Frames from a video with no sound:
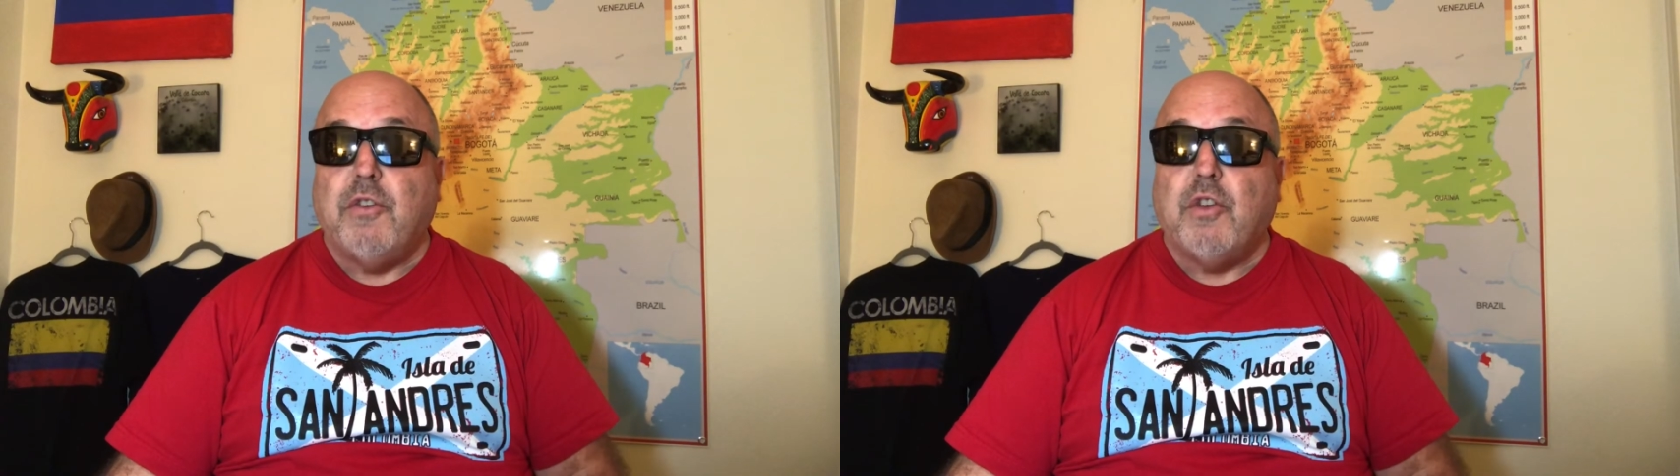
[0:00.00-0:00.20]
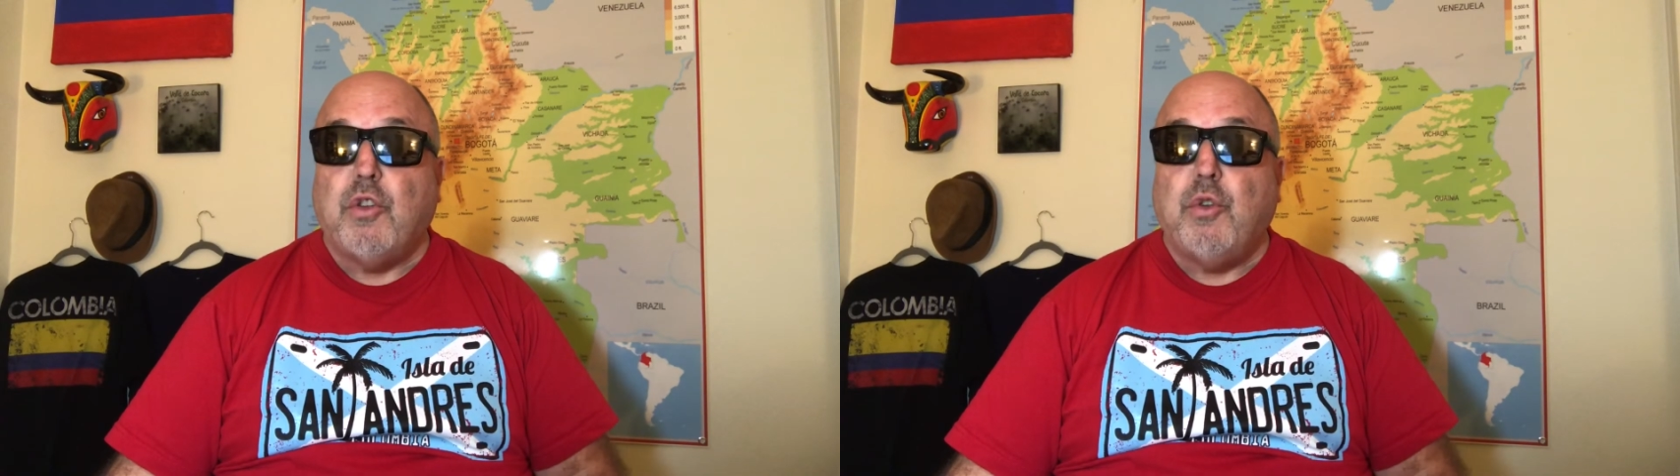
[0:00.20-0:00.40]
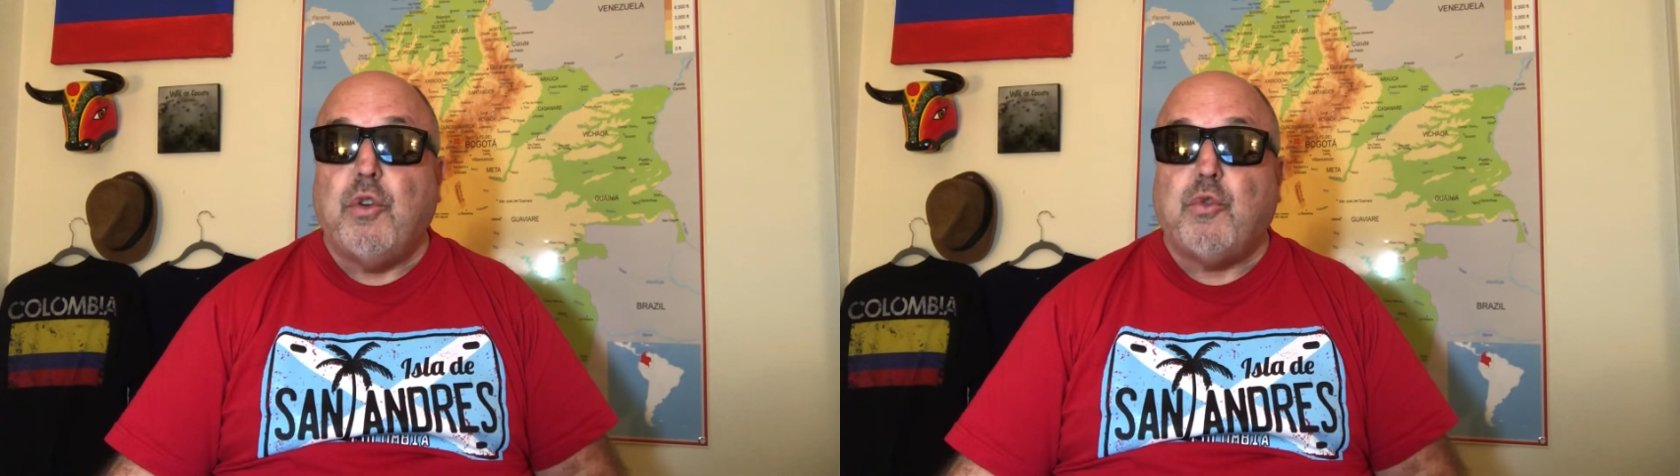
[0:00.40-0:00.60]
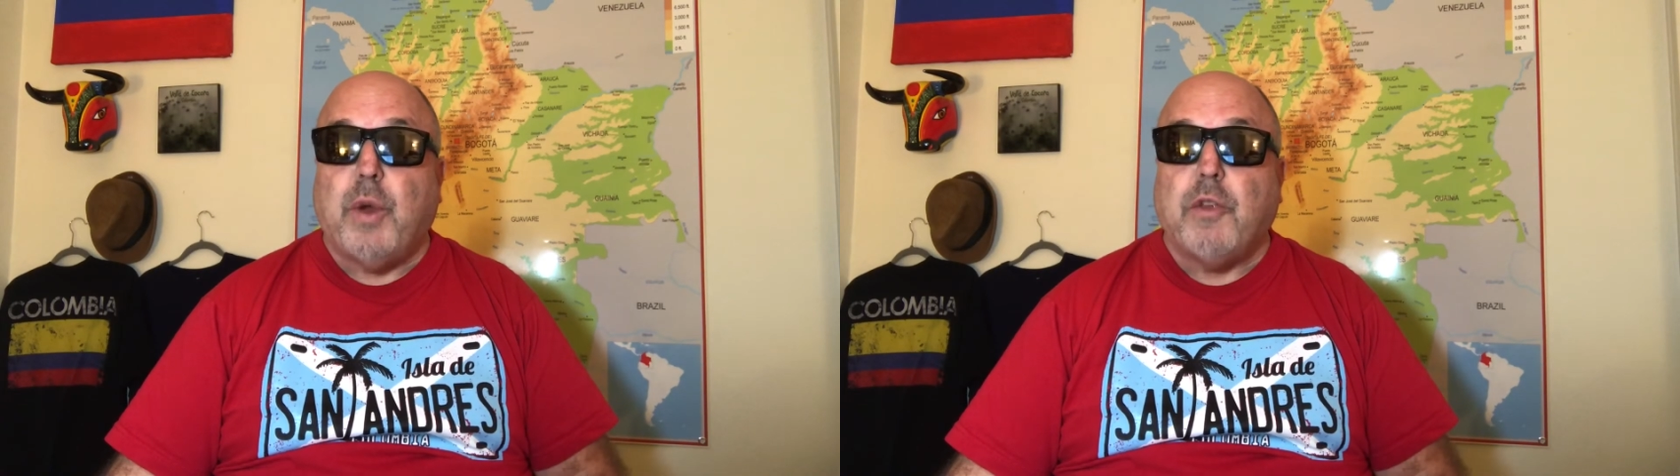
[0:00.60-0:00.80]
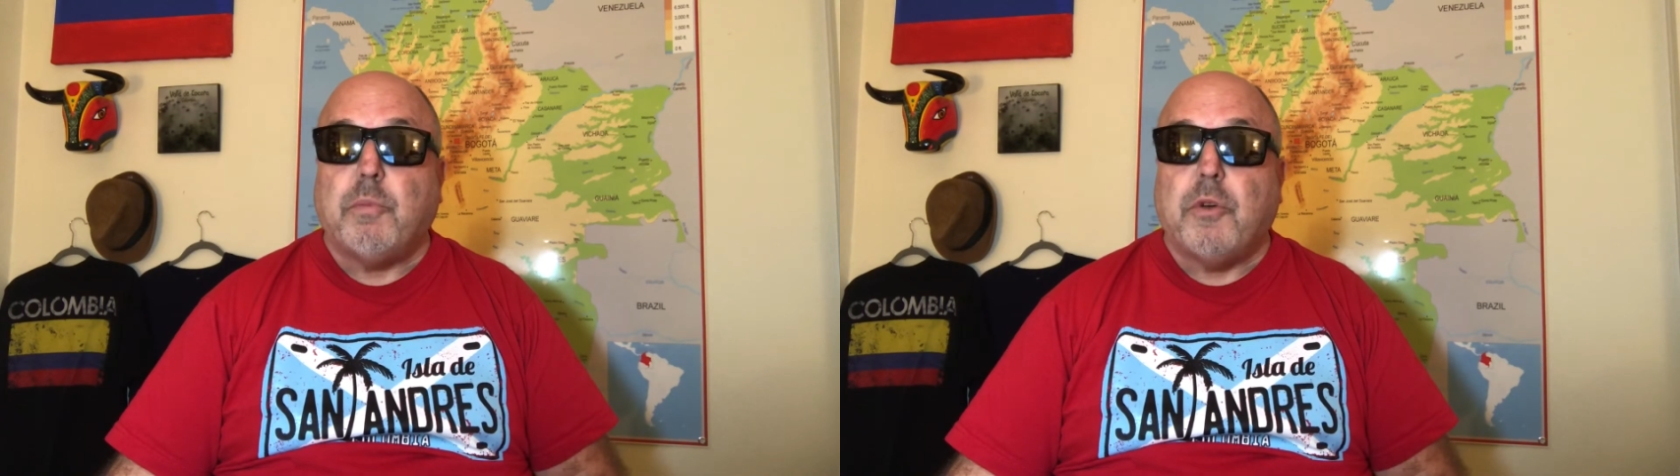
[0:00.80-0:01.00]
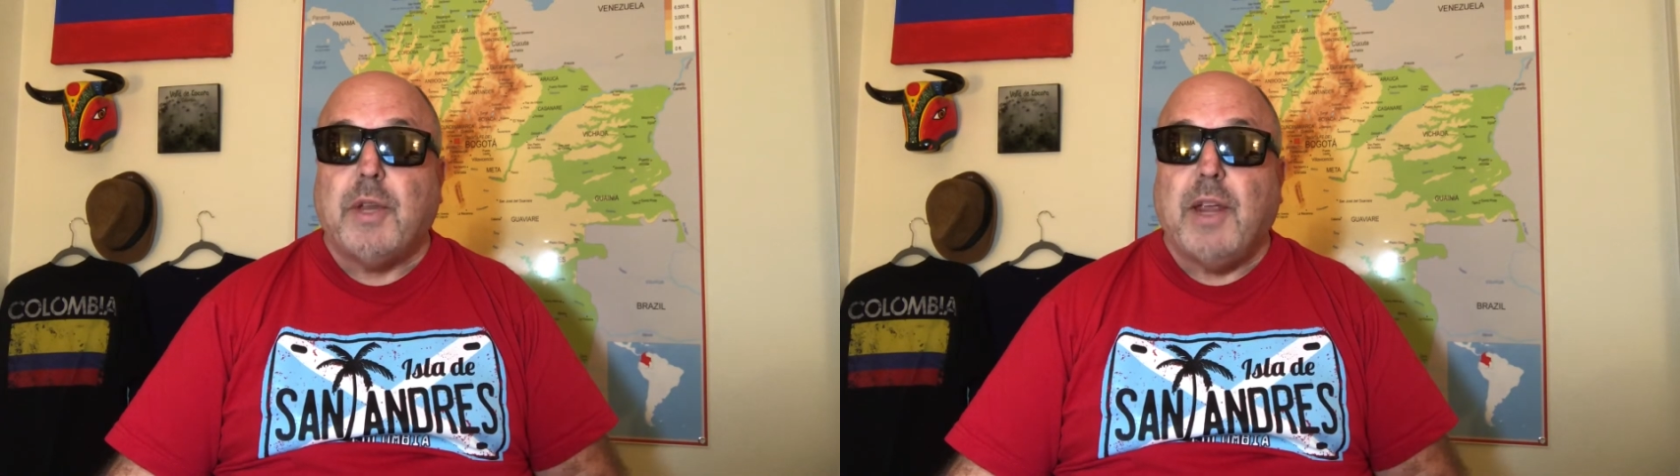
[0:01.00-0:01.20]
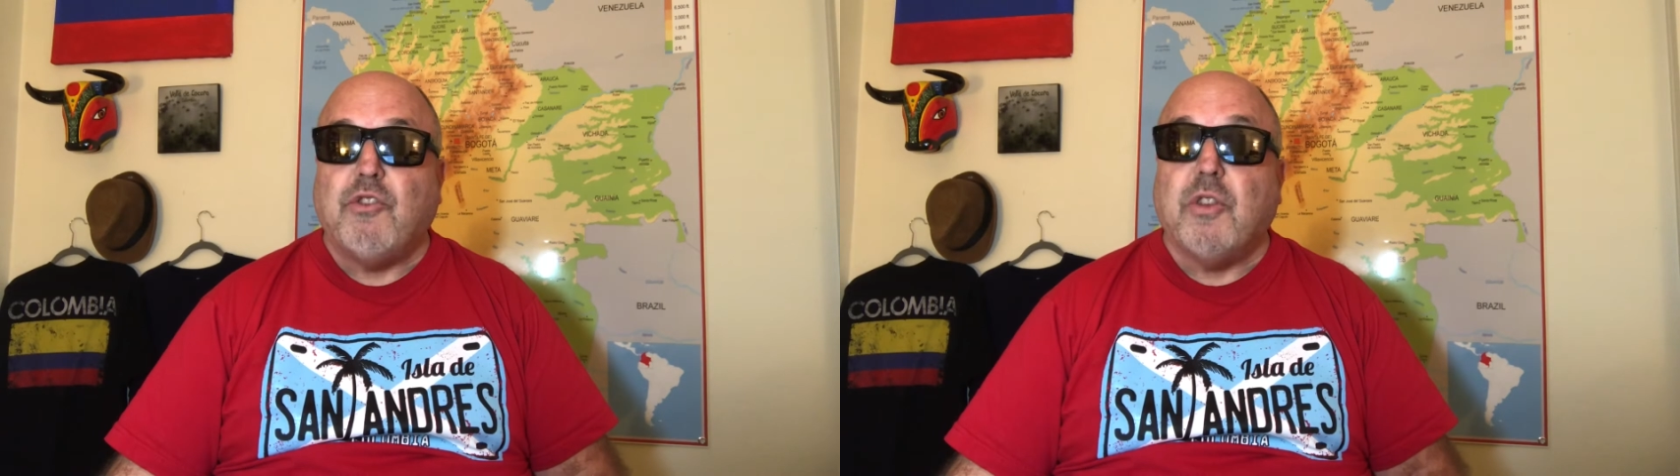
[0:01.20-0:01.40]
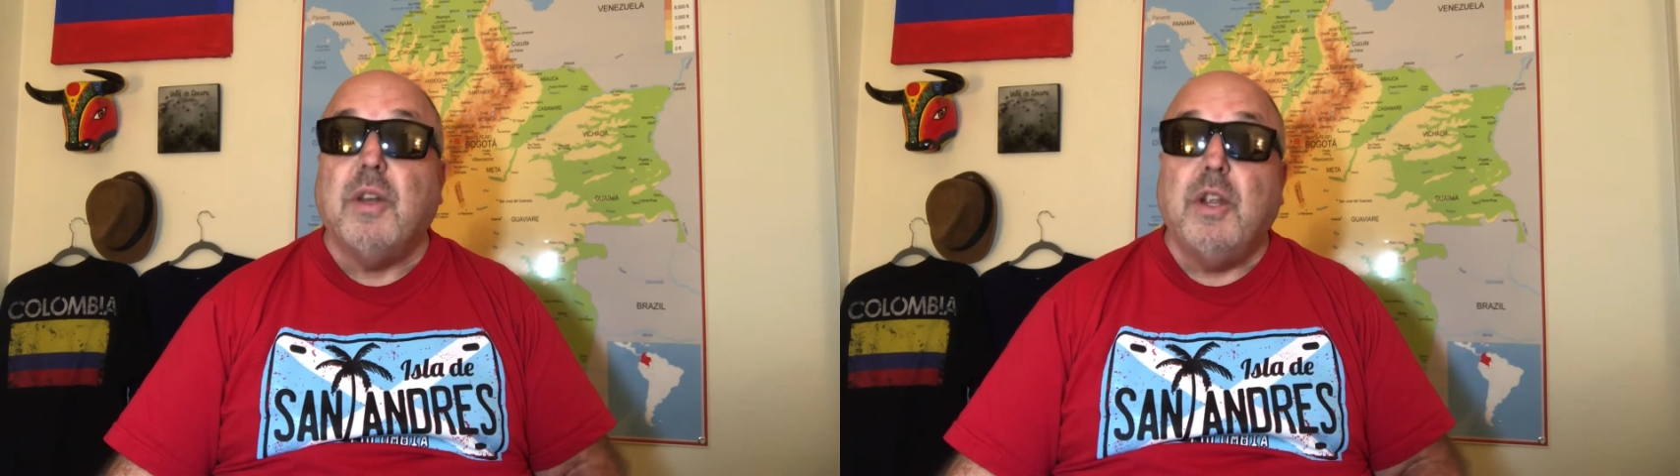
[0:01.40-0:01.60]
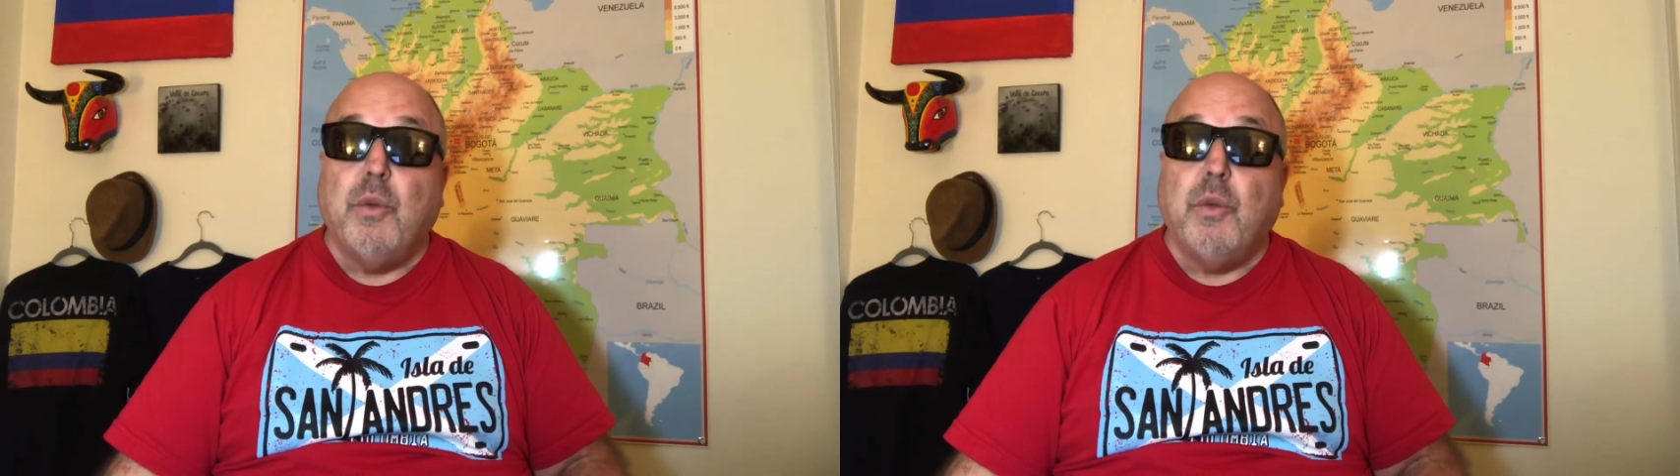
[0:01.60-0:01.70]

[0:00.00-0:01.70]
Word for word: included transportation,